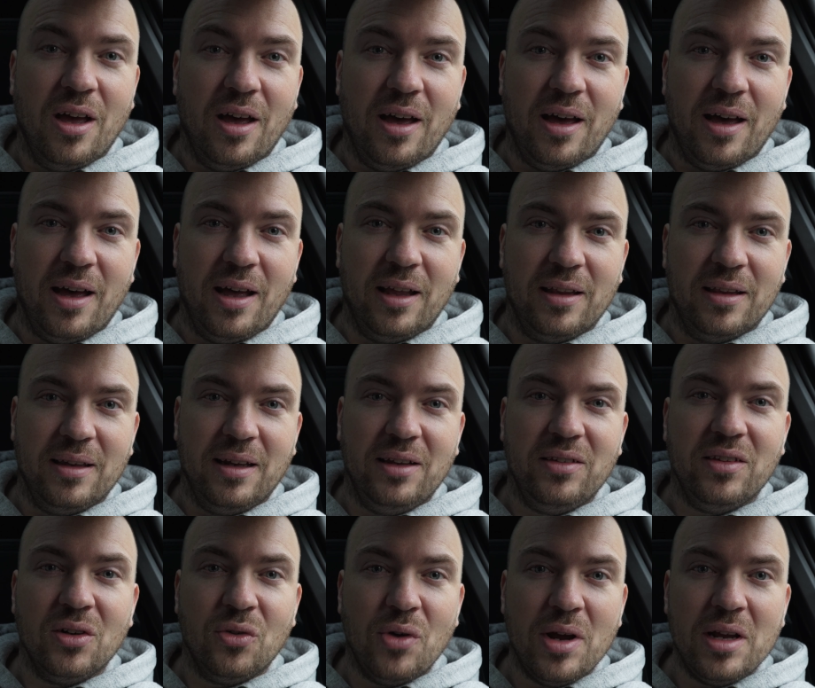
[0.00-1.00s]
And
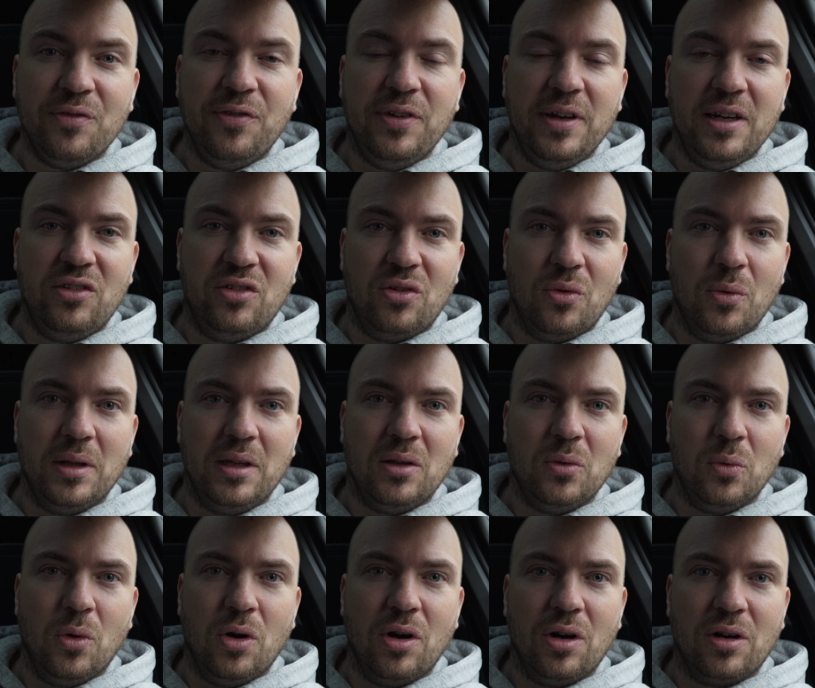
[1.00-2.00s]
it's a great feature when
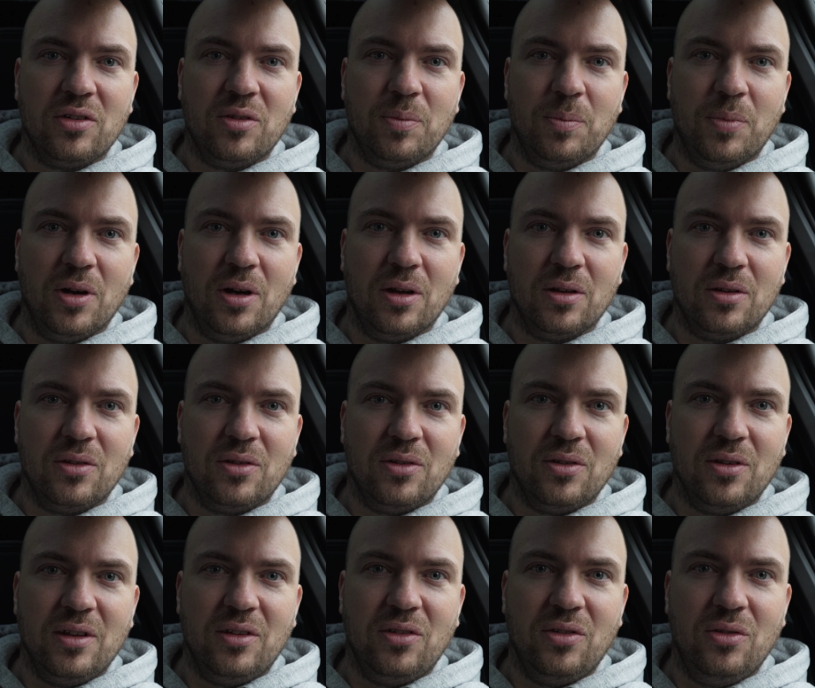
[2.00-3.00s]
it works,
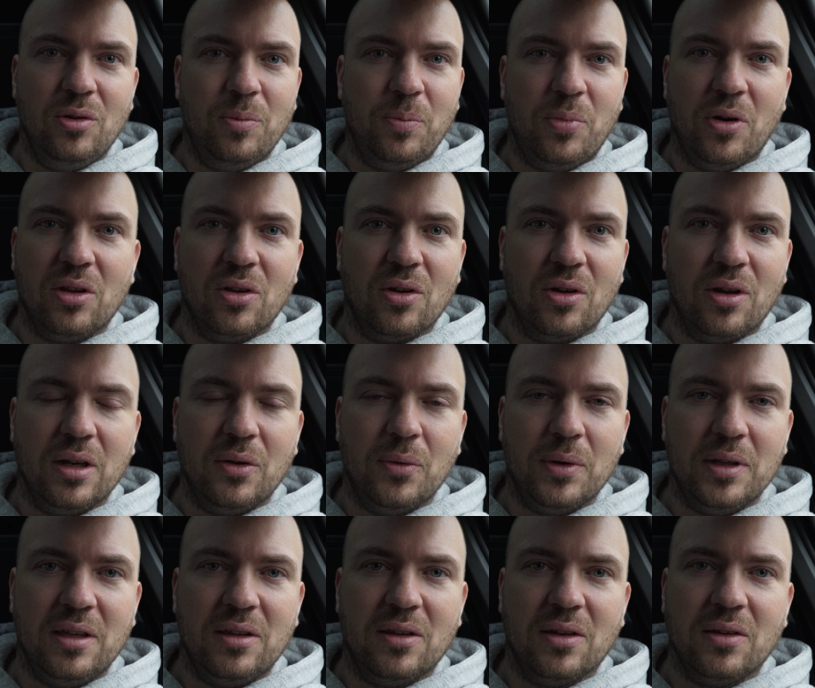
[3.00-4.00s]
but it's super annoying
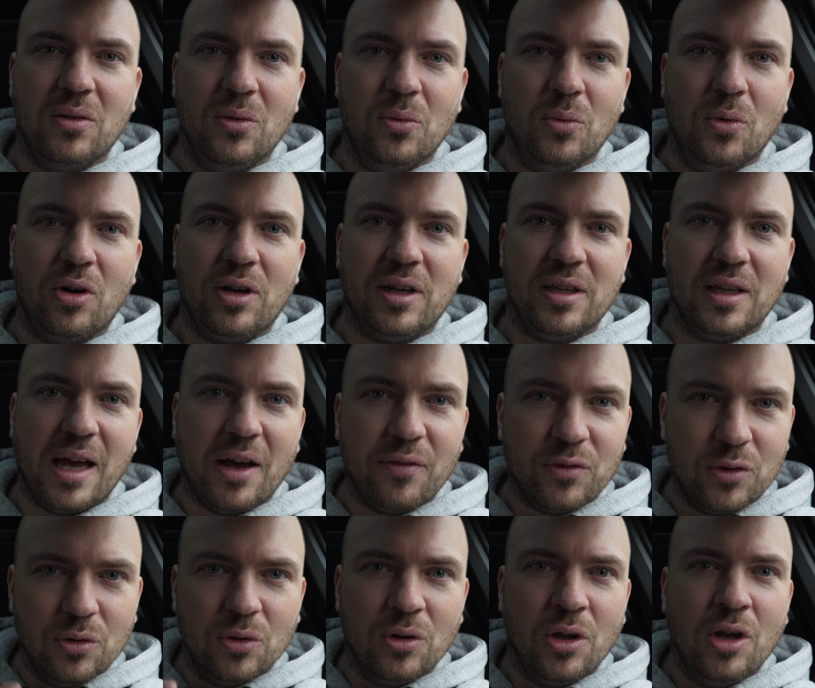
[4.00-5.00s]
when it doesn't work and I
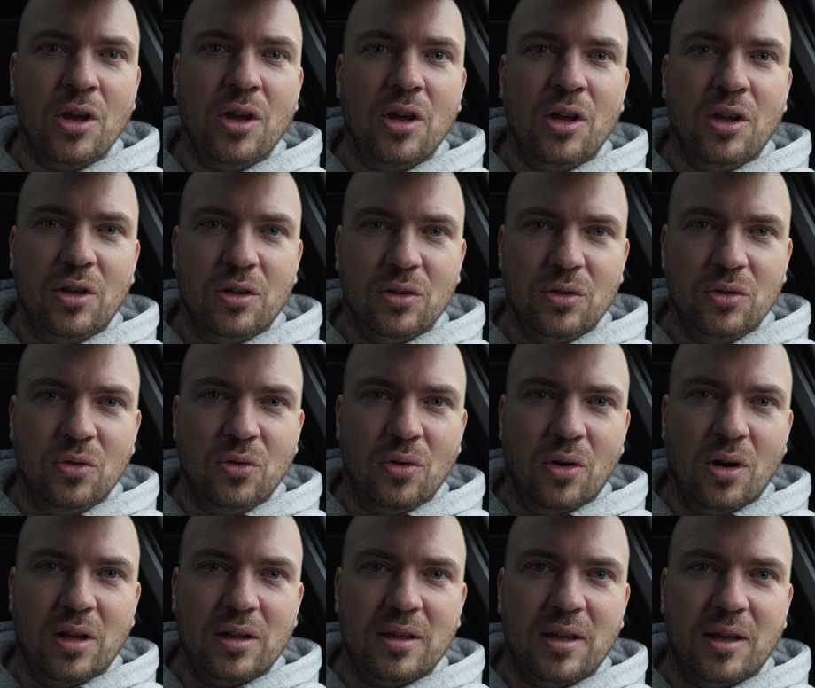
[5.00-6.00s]
have to
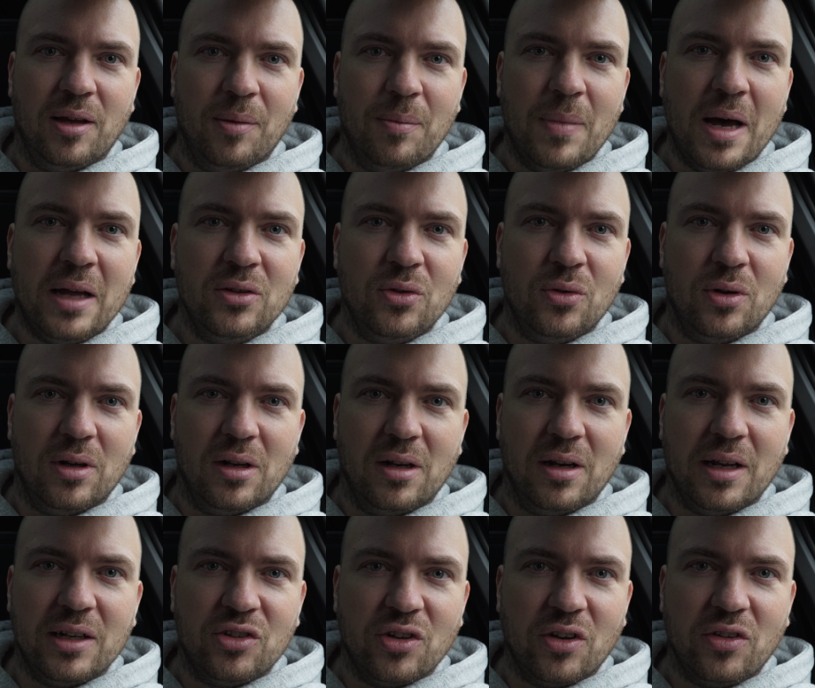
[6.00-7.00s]
do all the
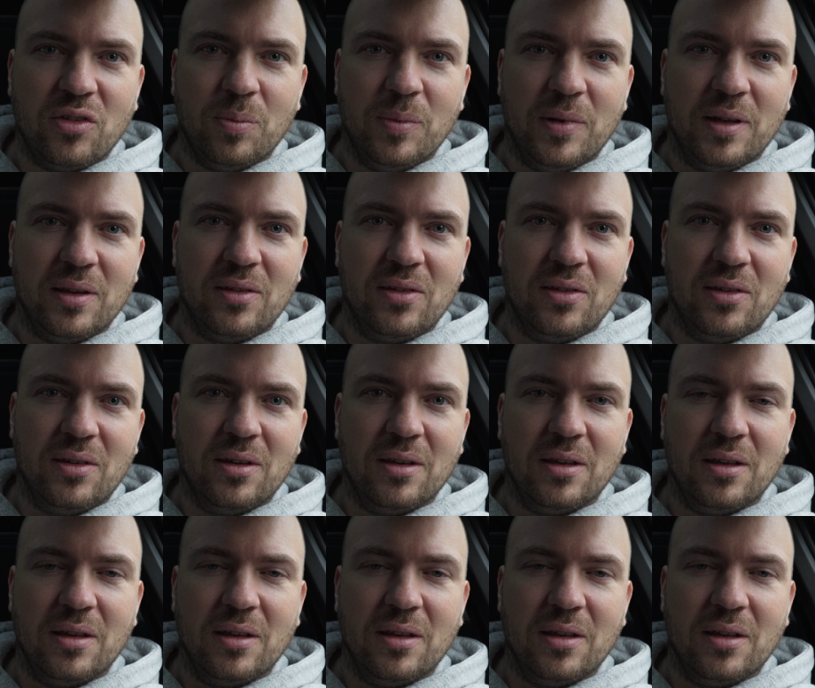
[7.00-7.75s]
manual adjustments.